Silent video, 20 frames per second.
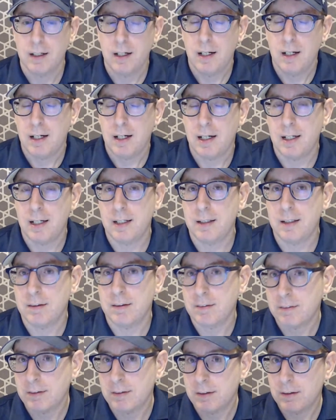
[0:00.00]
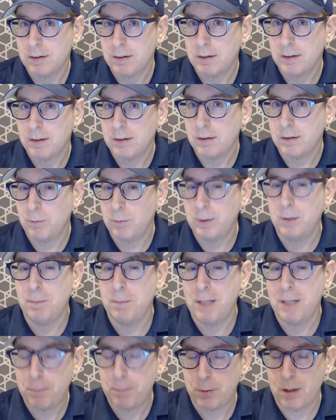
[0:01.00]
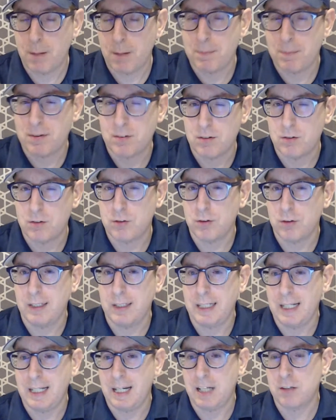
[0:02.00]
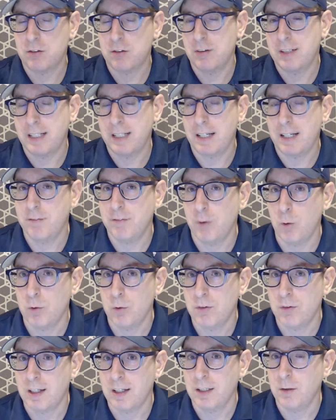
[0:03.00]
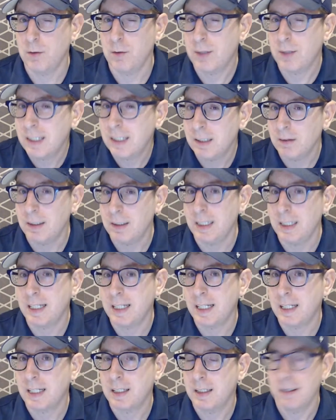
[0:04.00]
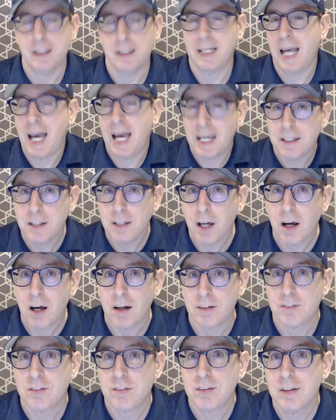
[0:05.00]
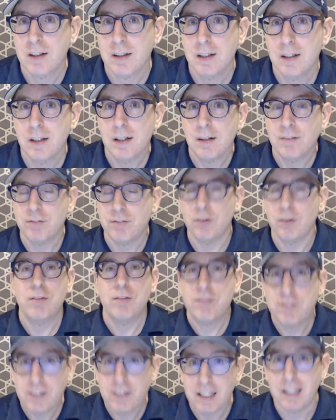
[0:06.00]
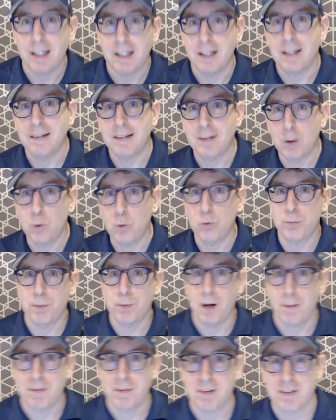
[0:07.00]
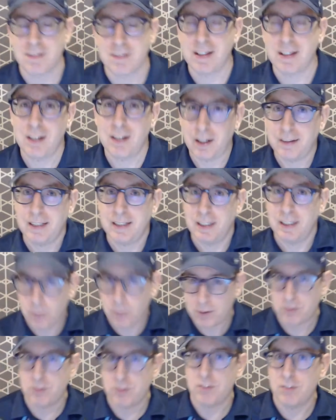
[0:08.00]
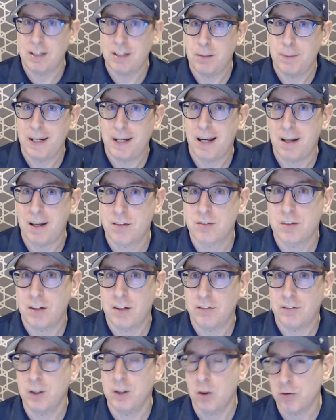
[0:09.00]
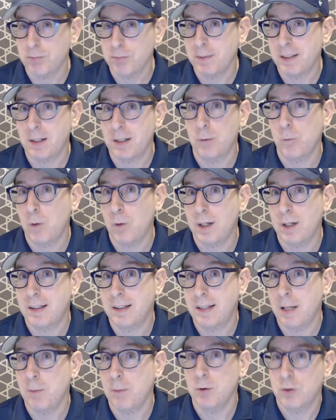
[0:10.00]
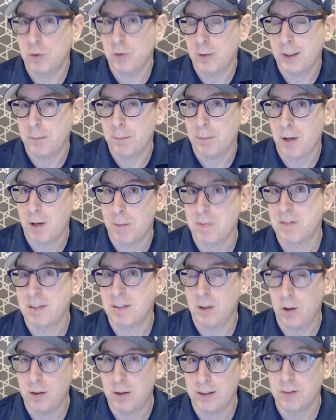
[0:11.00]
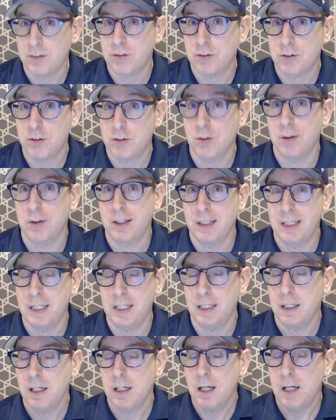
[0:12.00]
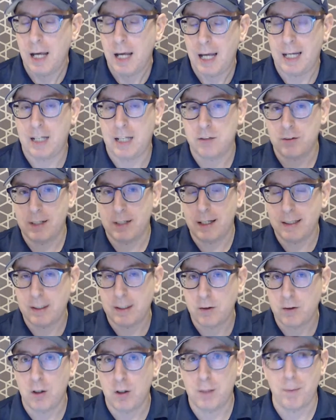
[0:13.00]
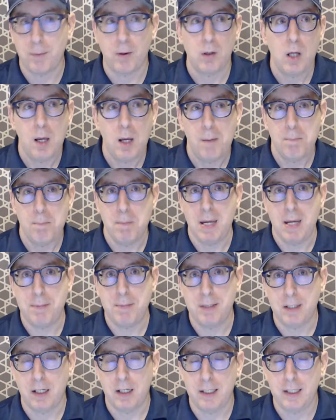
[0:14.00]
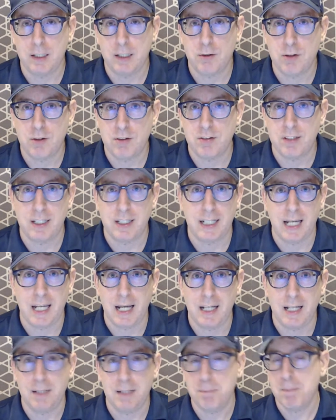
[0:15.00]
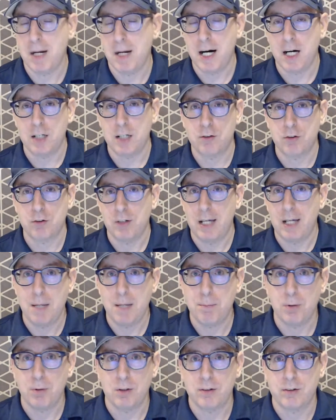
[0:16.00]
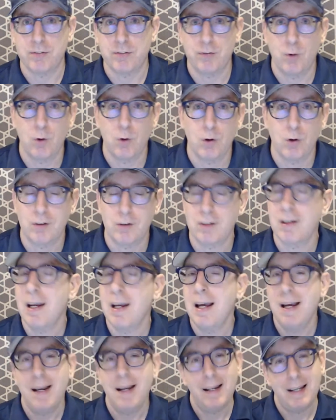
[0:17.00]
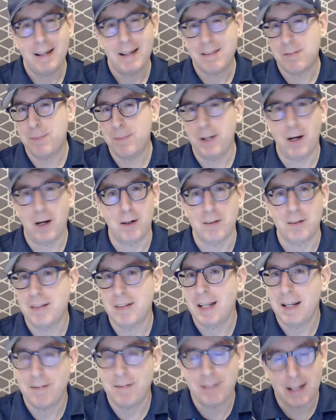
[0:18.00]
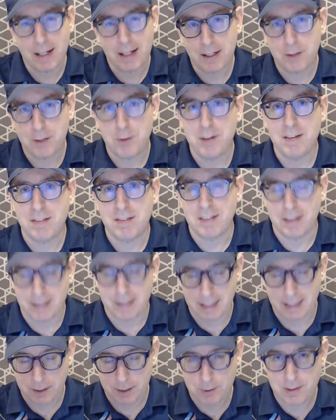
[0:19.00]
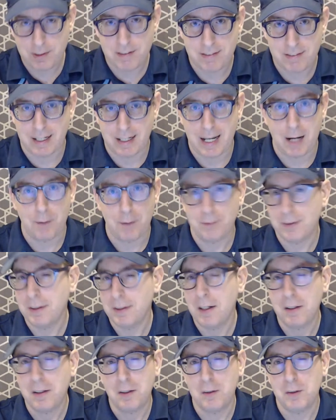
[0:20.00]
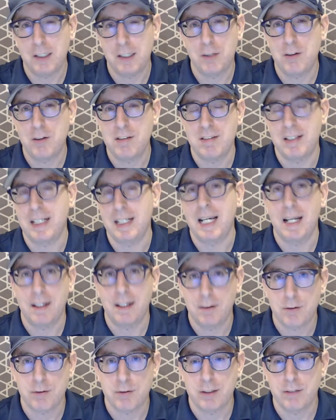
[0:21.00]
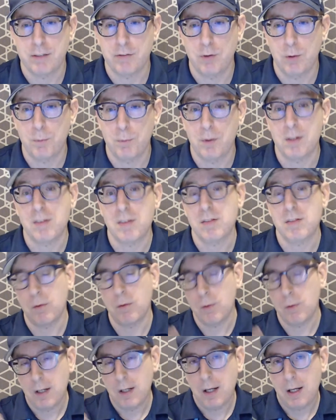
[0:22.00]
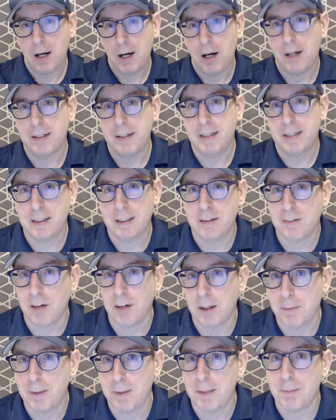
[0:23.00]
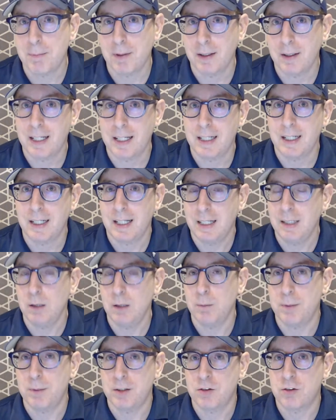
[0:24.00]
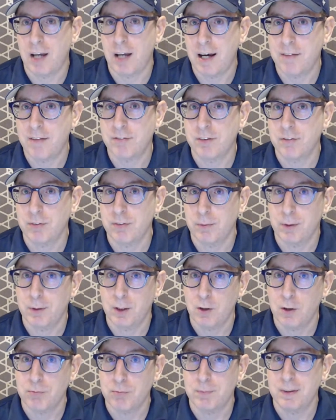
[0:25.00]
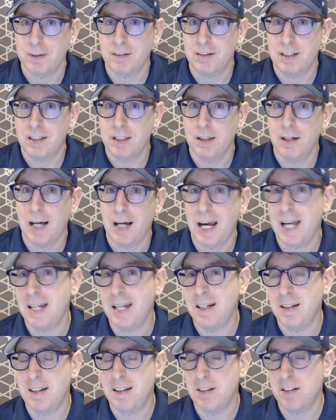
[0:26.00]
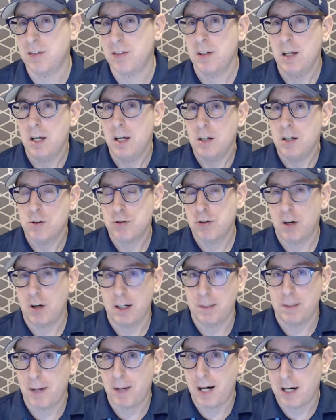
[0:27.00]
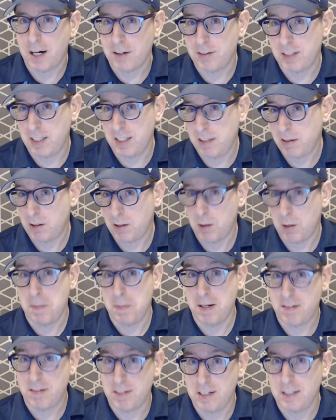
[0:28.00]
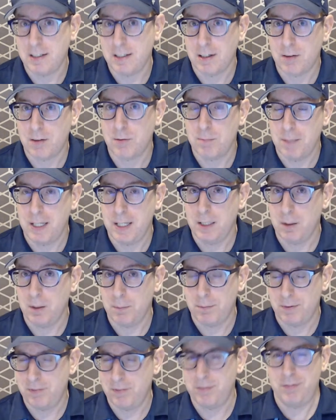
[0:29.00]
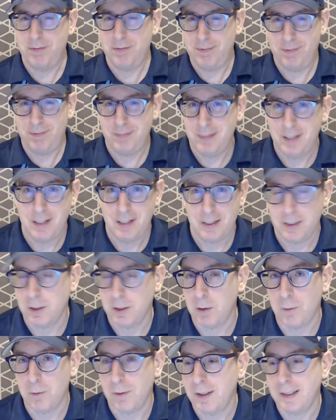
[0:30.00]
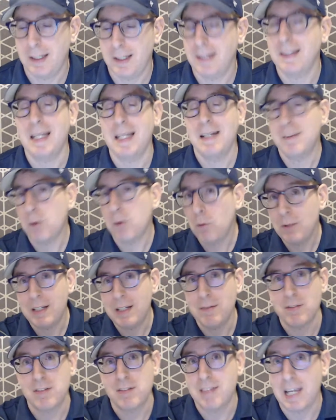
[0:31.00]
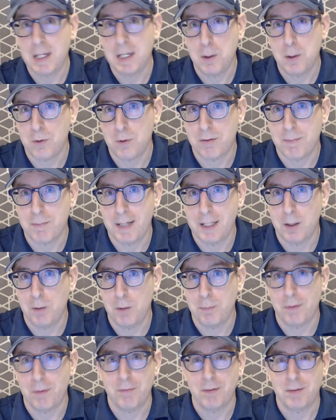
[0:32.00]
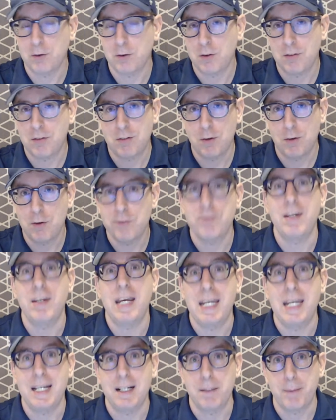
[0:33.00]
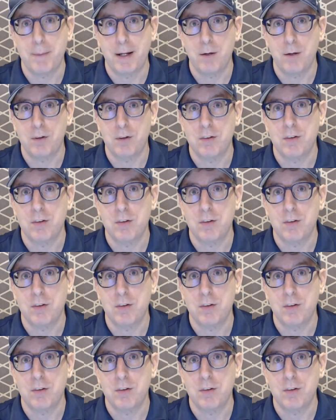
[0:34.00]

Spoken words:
And when you make promises during the election to get votes, and you clearly cannot fulfill those promises, then I think questions need to be asked of the government and what they were doing, promising all this during the election. Now they talk about maybe they'll increase it again in March or April to 400. Let's be honest, if they increased it now. They're not going to increase it again in 3 or 4 months. So I think the Thai people are getting a little bit shafted from the government here, and this tri-party committee that's made up of, they don't even say who it's made up of. They're just so vague about it.